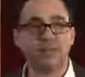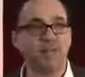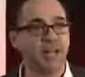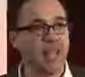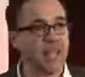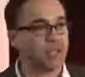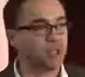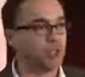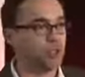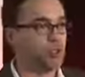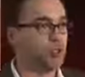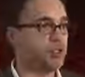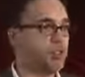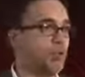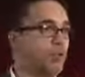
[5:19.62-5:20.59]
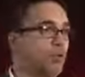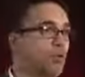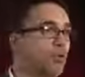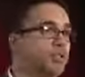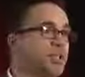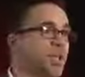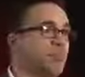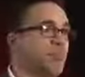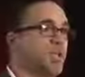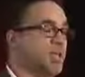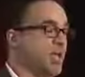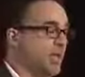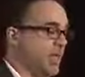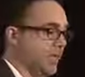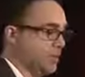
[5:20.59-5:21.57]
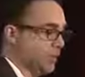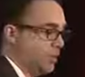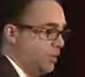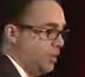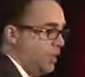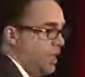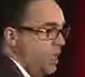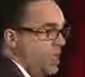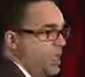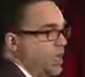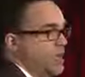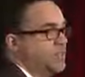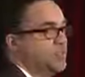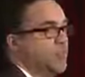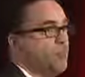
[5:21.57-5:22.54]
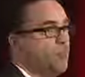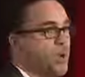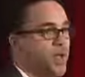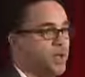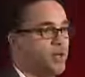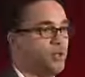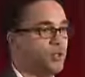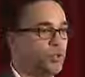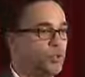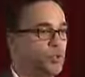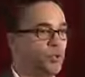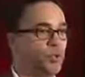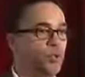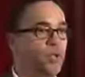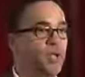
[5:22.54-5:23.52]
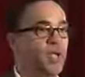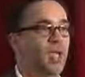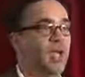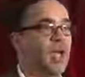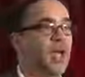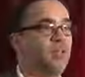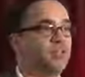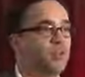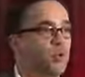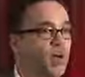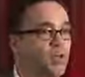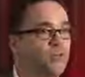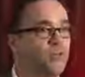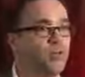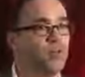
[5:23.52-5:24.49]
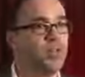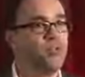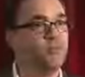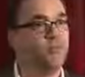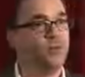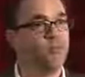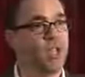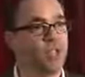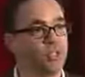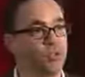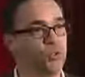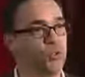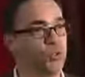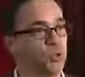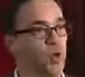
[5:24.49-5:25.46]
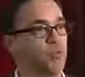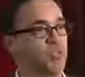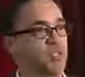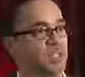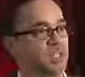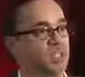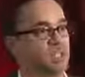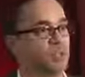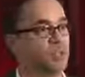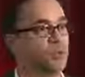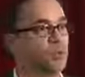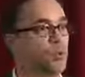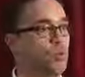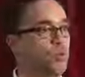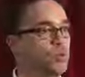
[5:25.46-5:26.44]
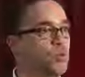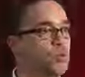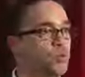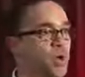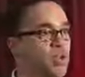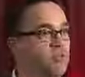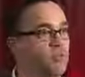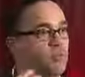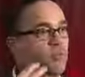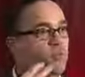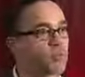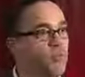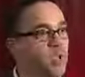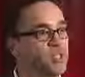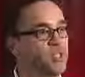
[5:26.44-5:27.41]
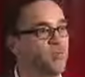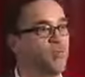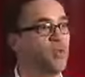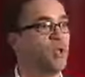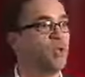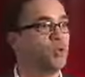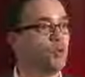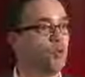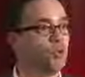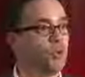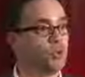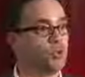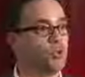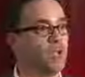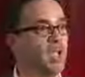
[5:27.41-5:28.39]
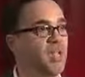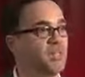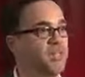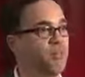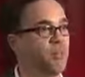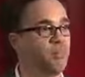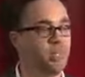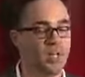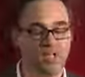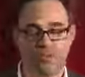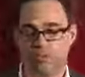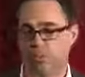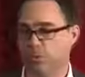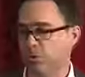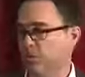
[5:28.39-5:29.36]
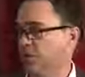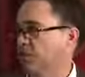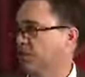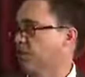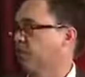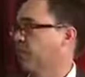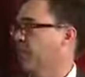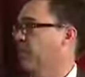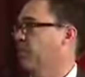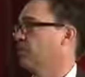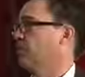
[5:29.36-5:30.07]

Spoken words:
lectures, the multimedia lecture, is a better tool at transferring information to novices, to transfer information to a person that has never been exposed to this information